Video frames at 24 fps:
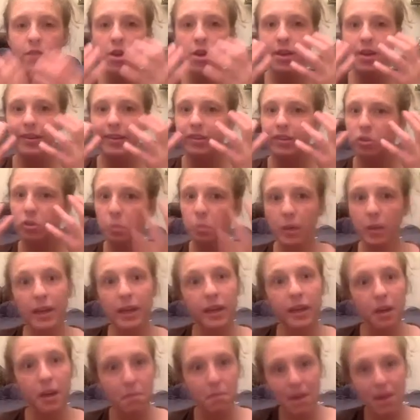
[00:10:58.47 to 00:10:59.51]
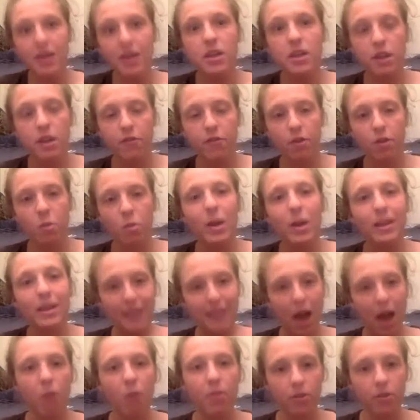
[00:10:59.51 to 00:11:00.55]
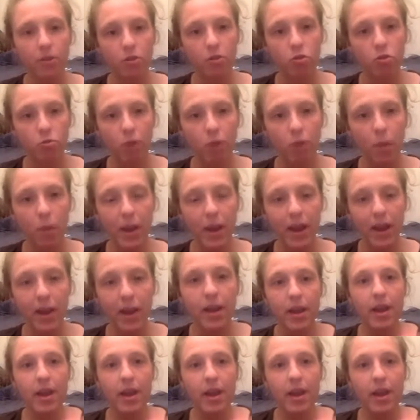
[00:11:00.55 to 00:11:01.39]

explain in many different ways how this is growing